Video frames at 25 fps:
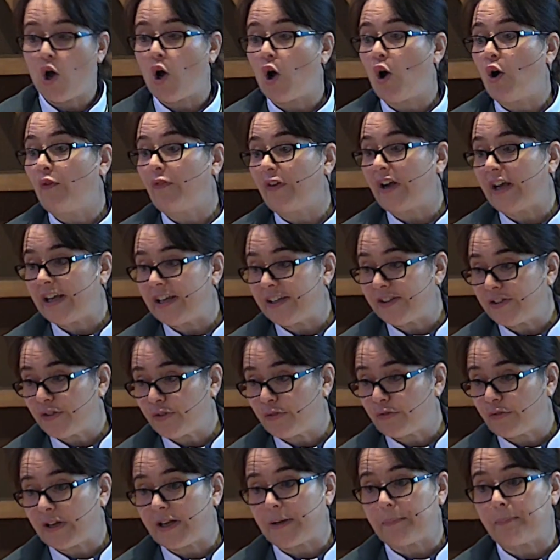Over
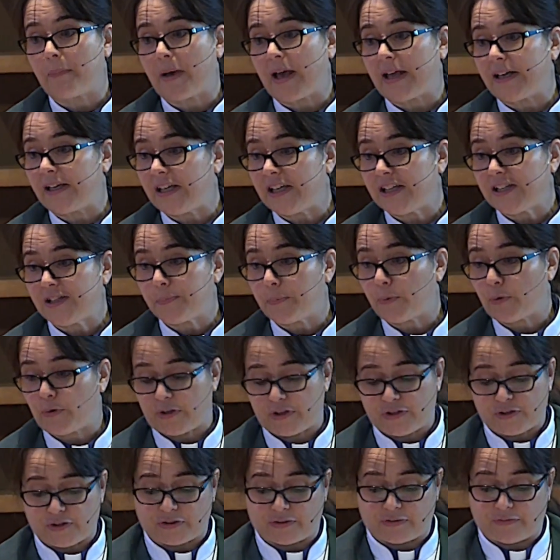history, many
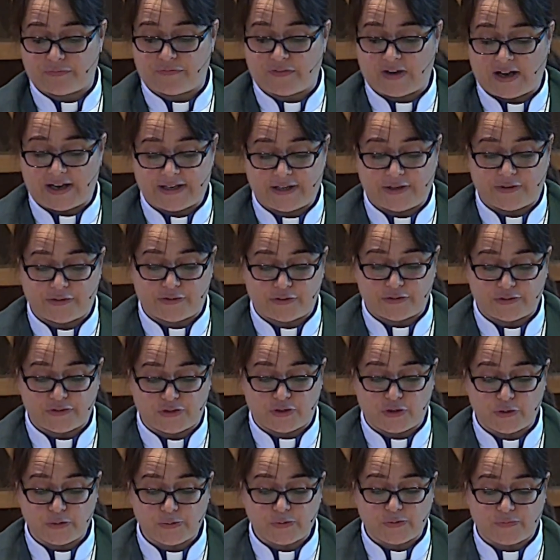spiritual fighters
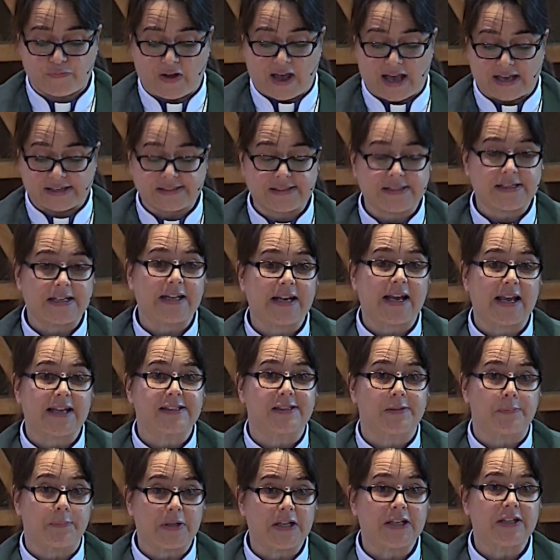used fasting
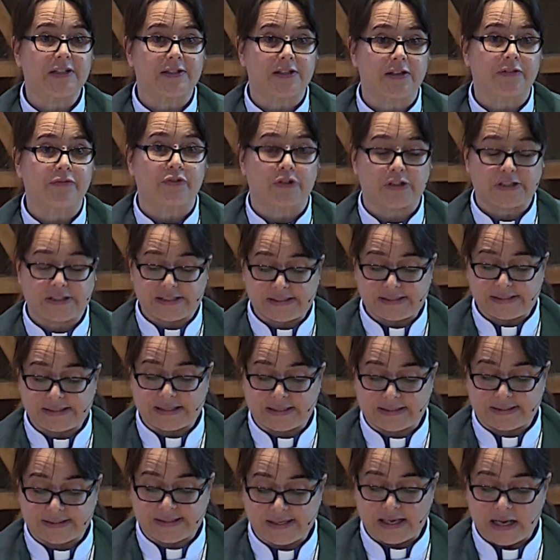as a means of
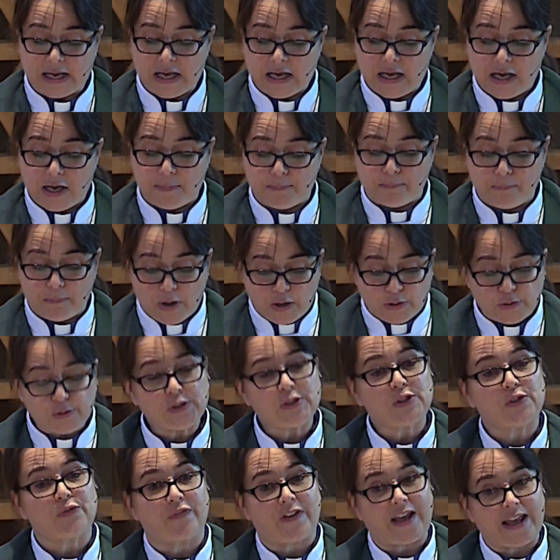resistance,
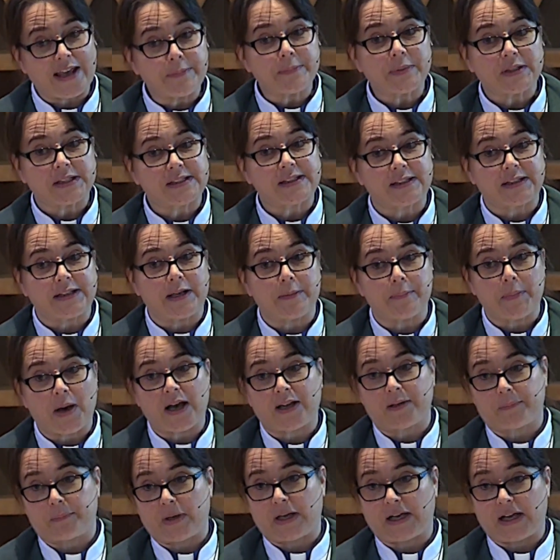most famously
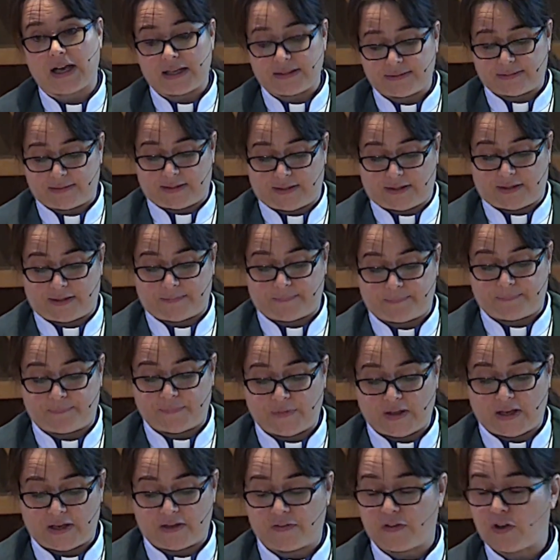Mahatma Gandhi.
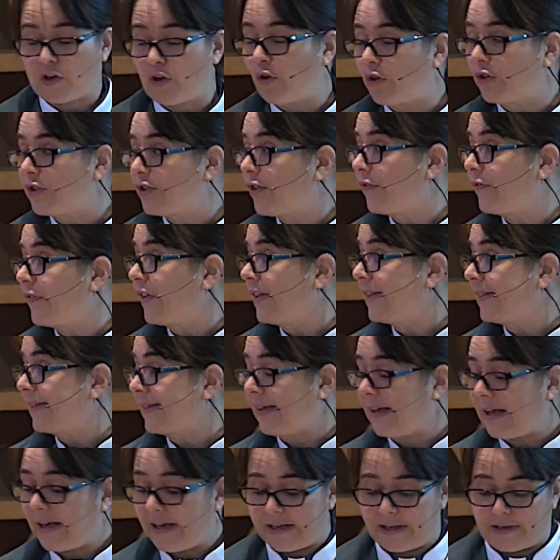In the course of his
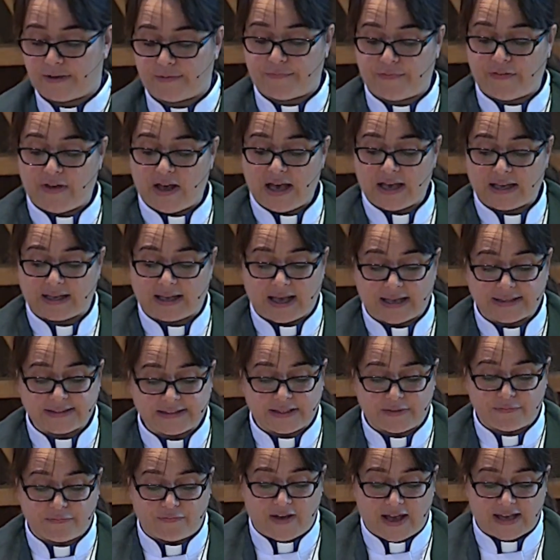life,
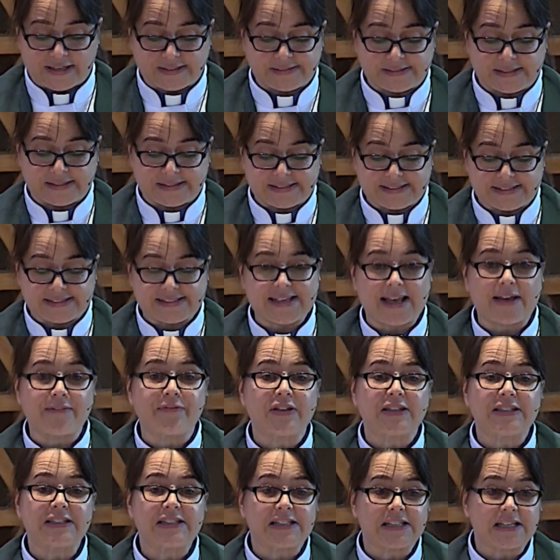Gandhi fasted
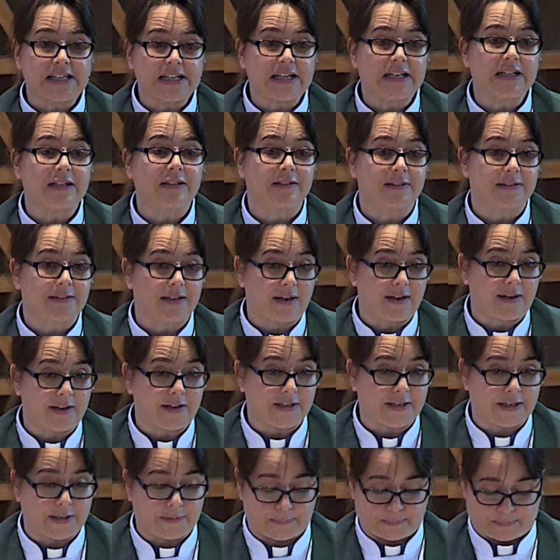17
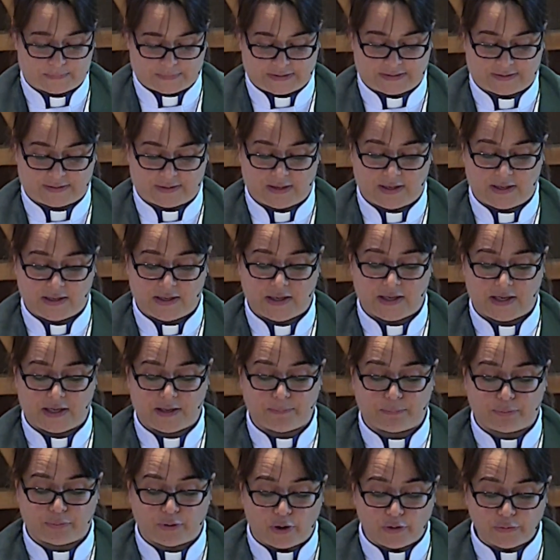times
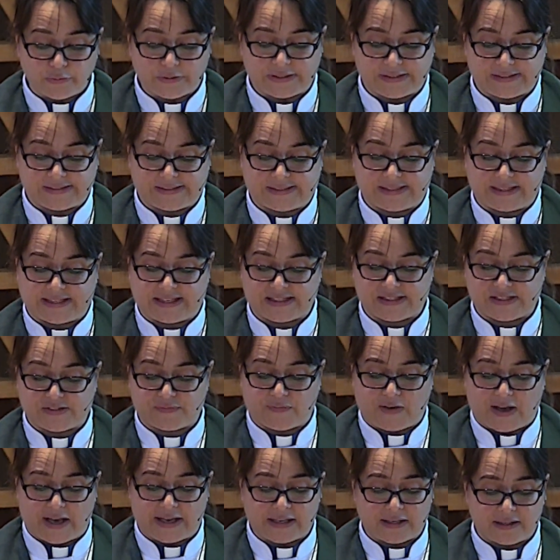in protest against
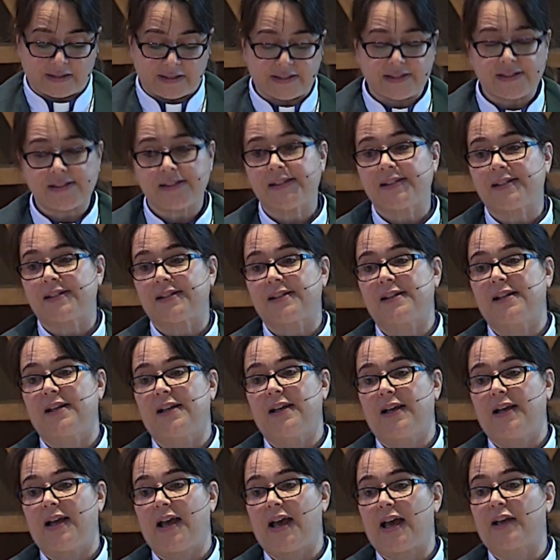violence
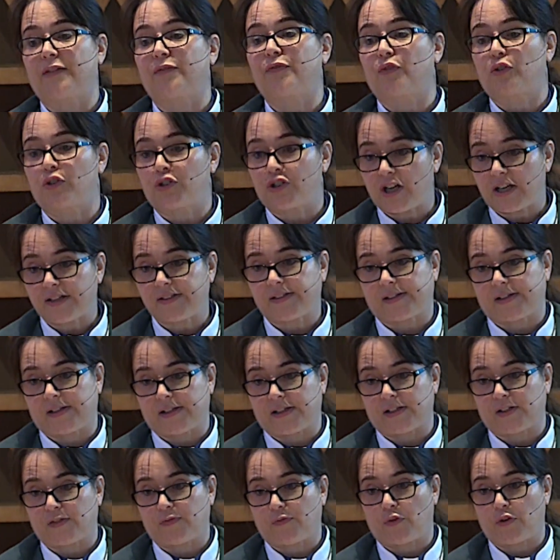and for
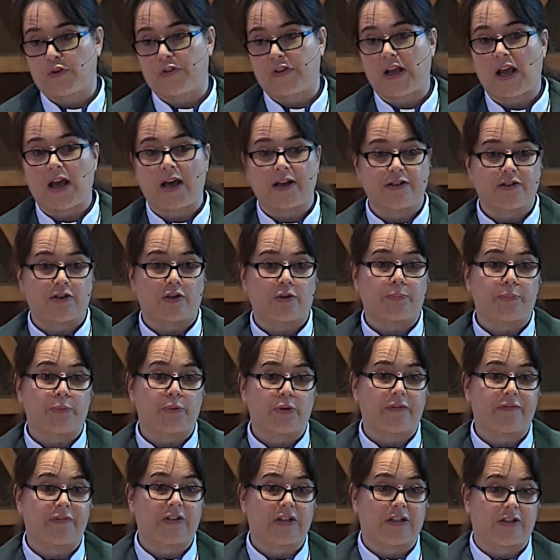justice for the
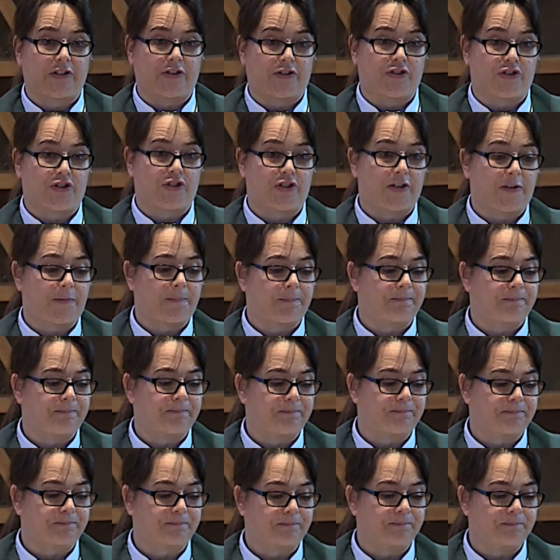underprivileged.
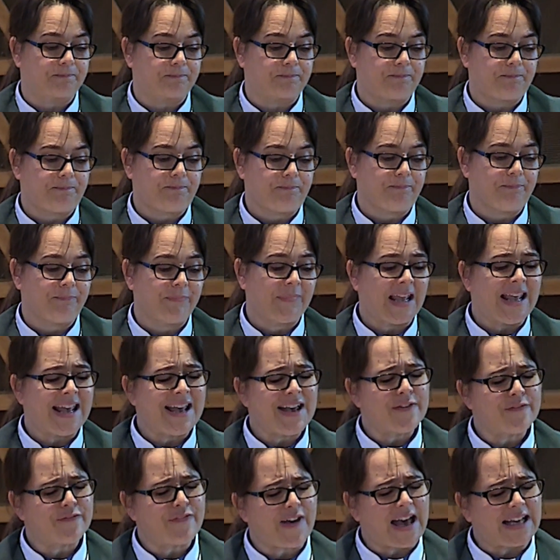
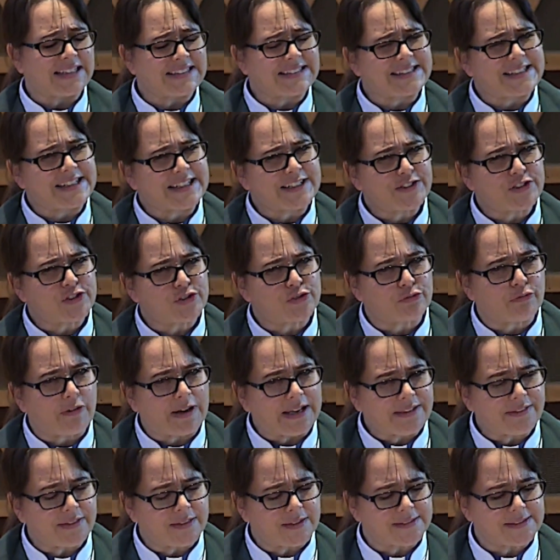Fasting
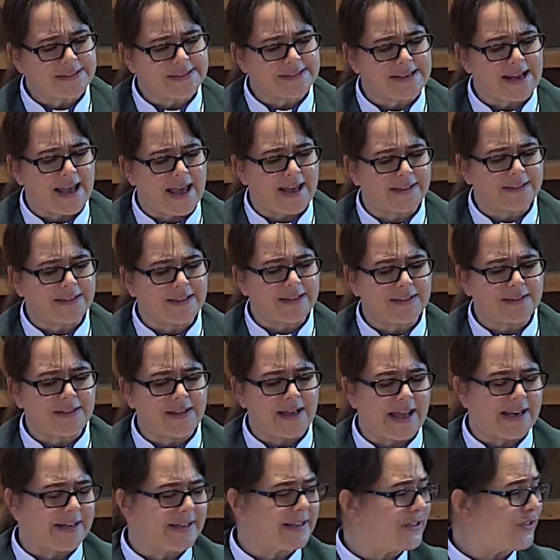strengthens Daniel
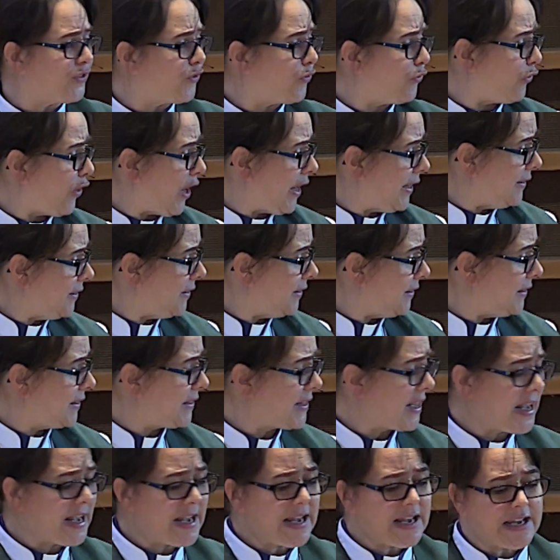and his friends
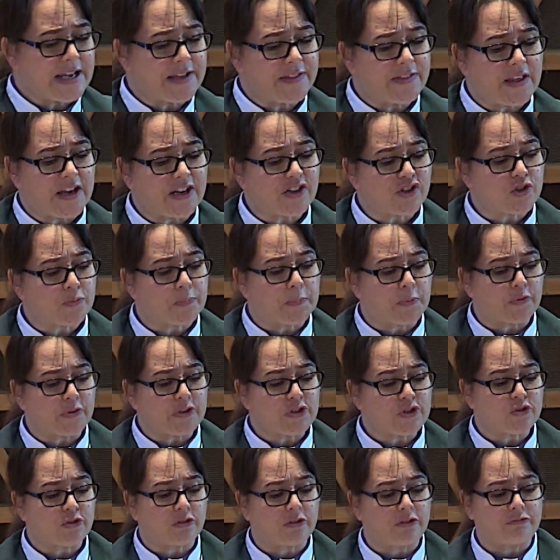in their
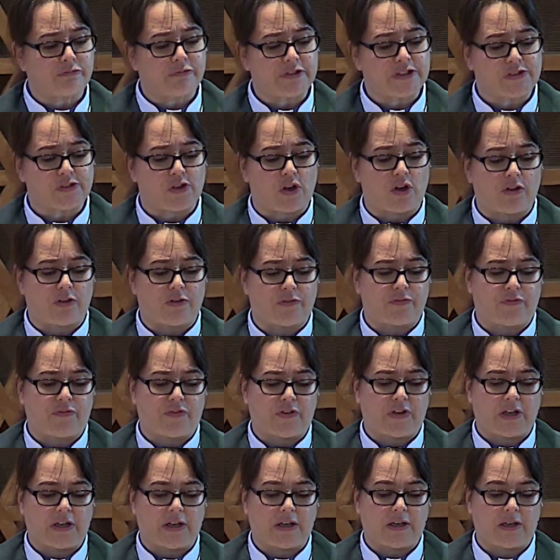spiritual resolve,